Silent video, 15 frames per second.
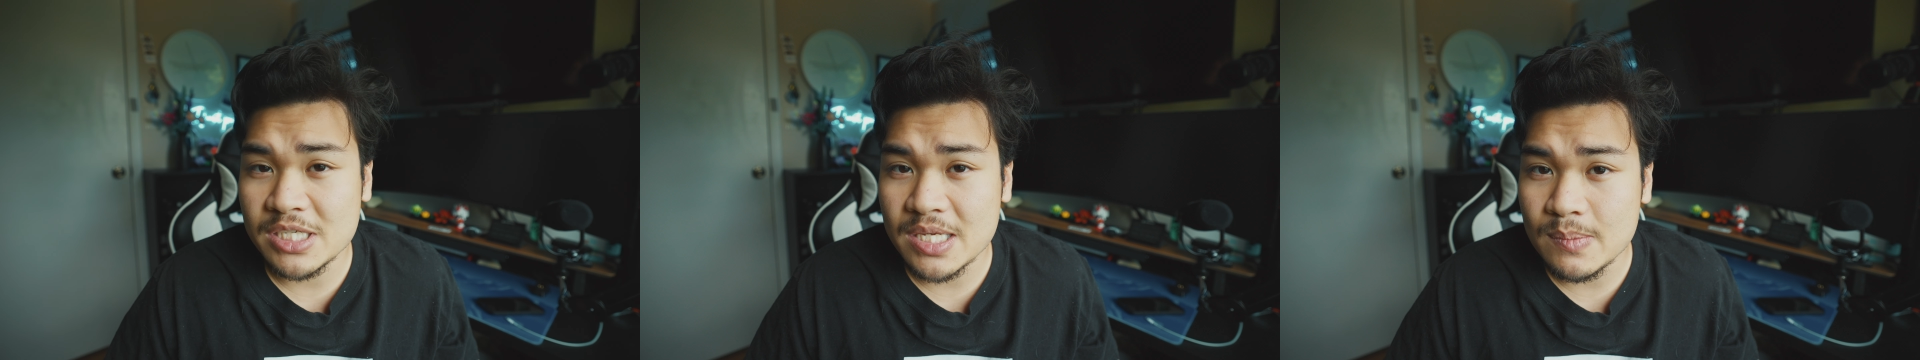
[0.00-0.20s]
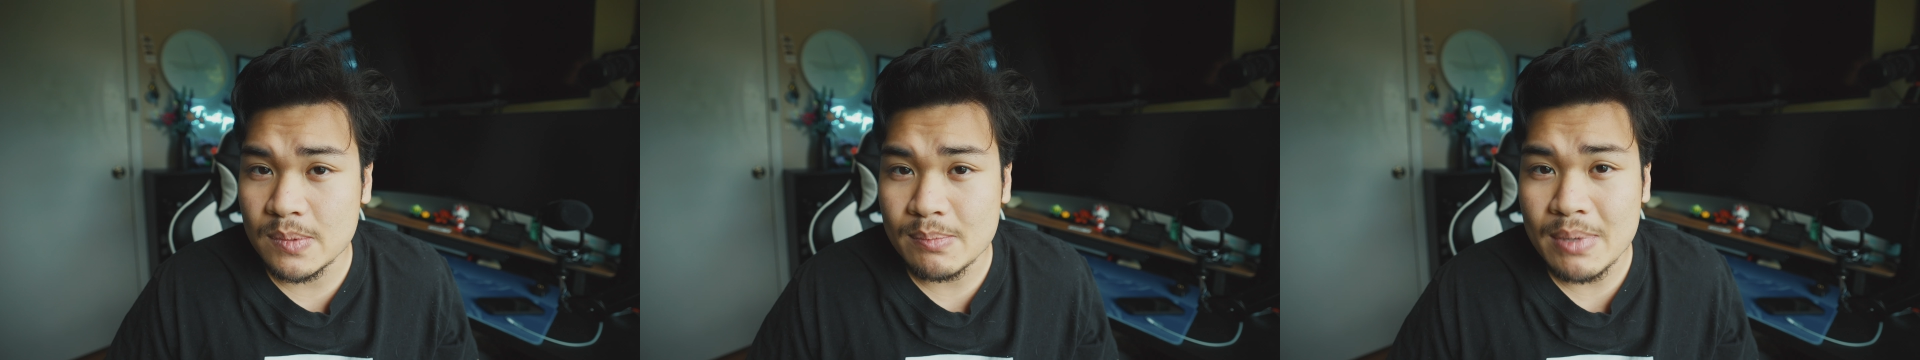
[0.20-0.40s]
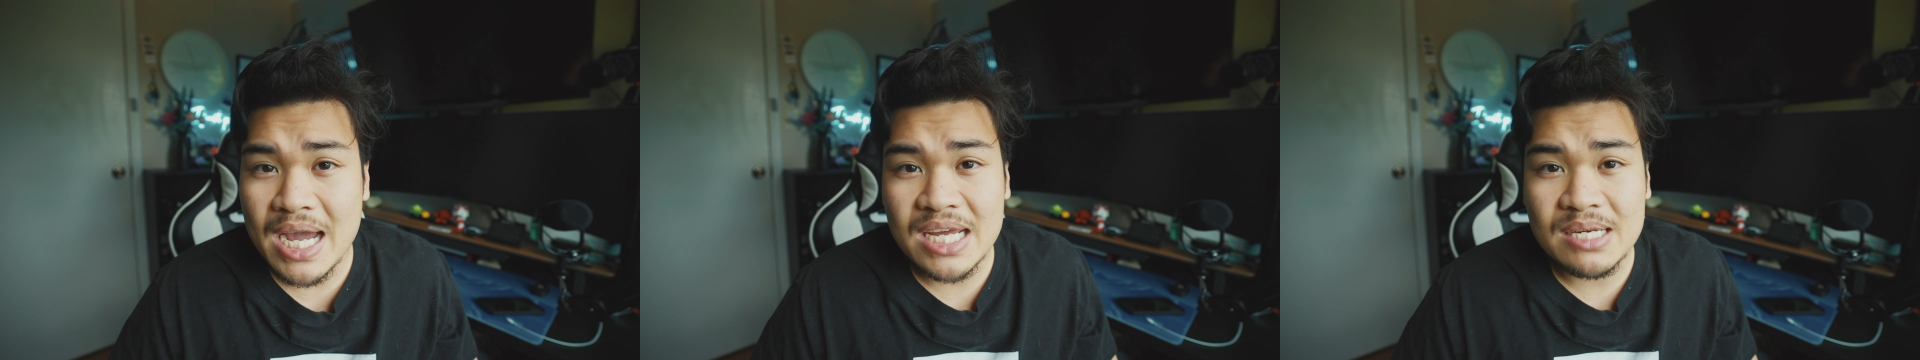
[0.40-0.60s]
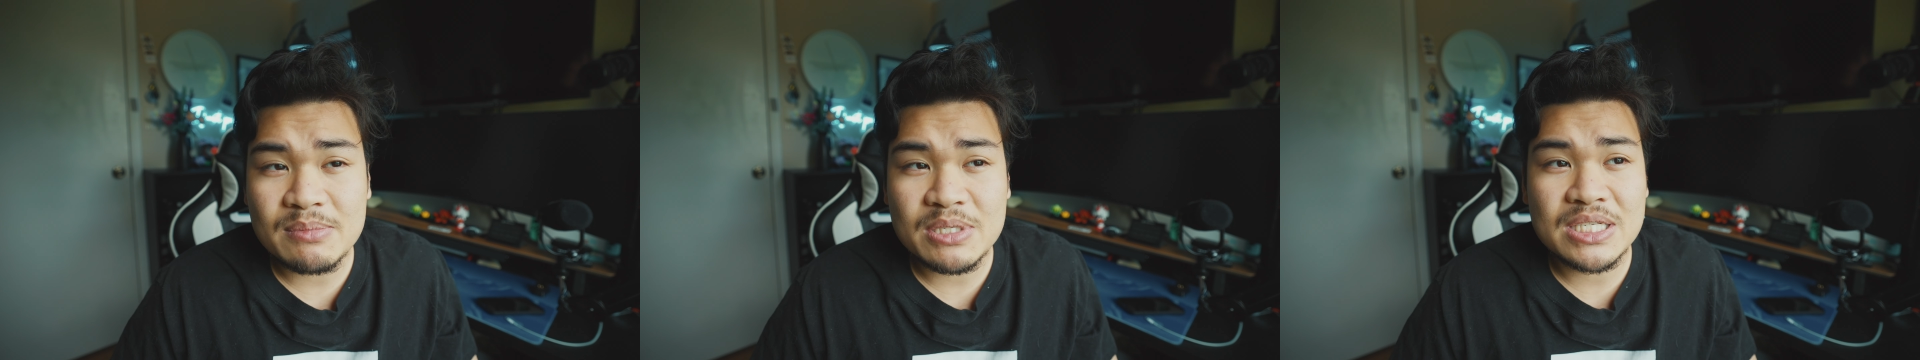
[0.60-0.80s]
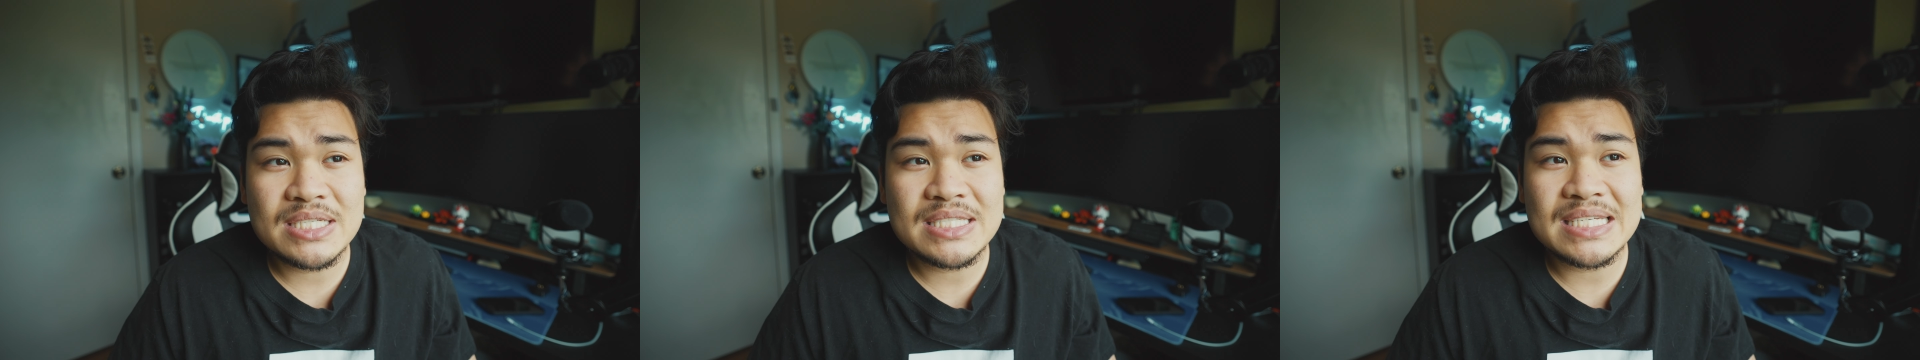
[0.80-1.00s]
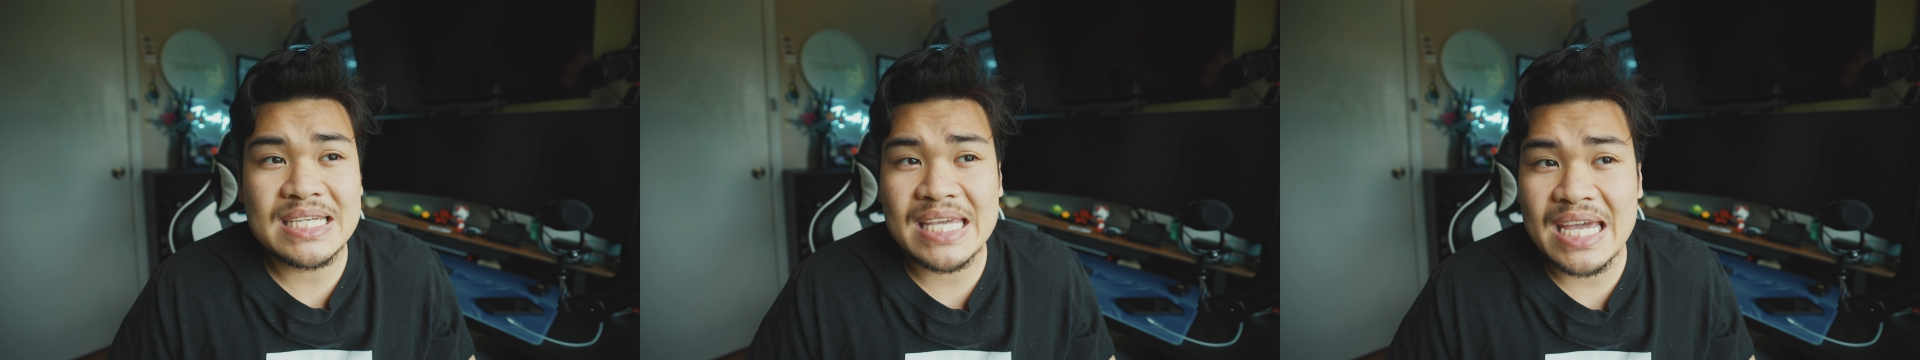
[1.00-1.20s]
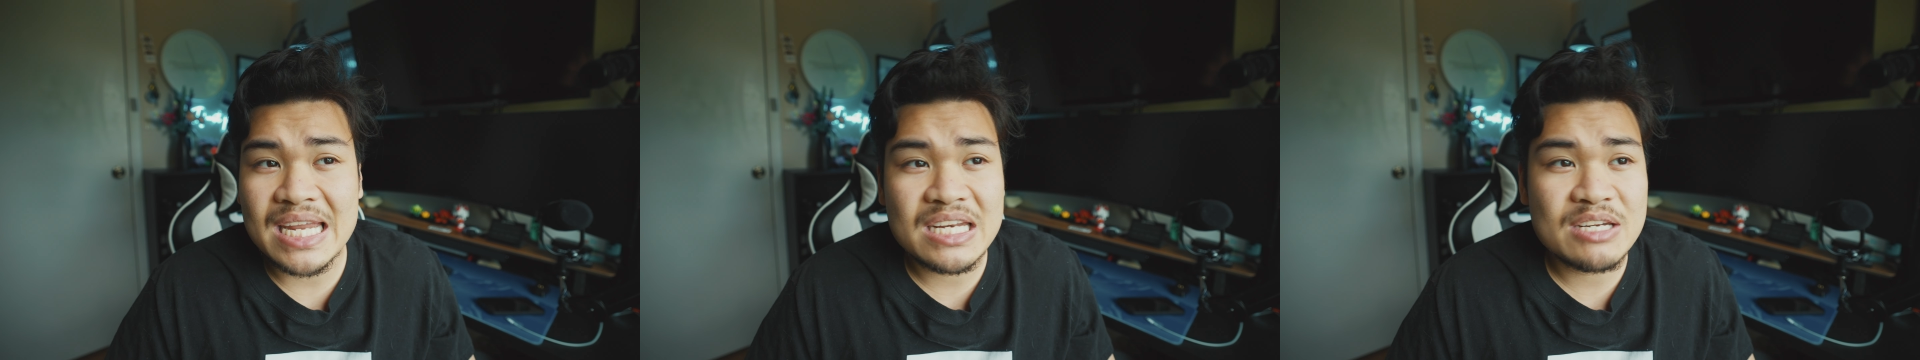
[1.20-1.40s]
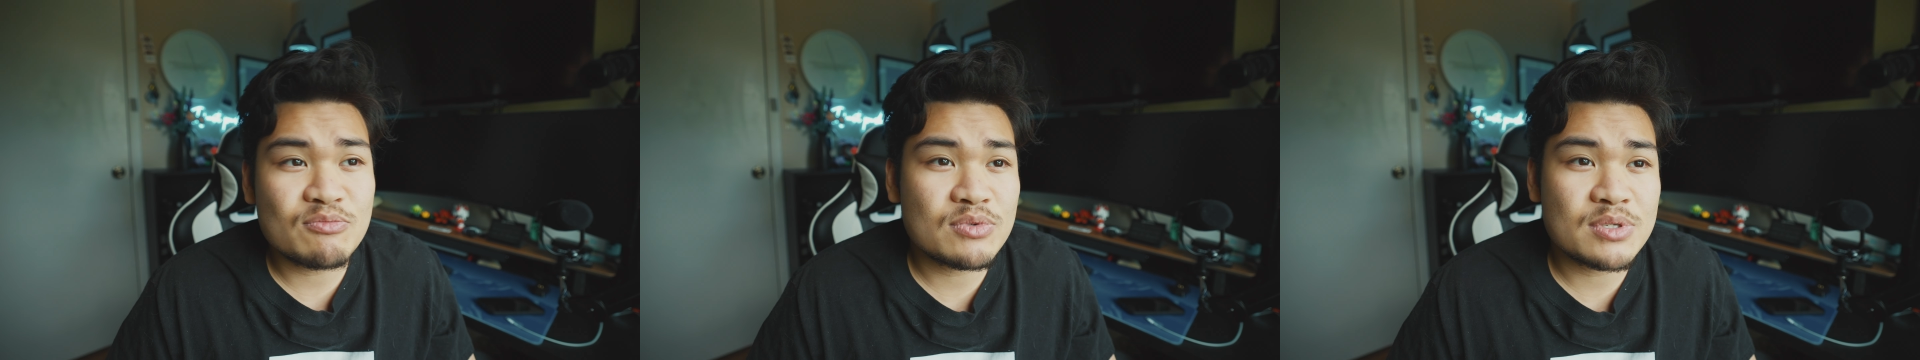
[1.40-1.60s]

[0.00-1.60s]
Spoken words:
to keep in mind, because again,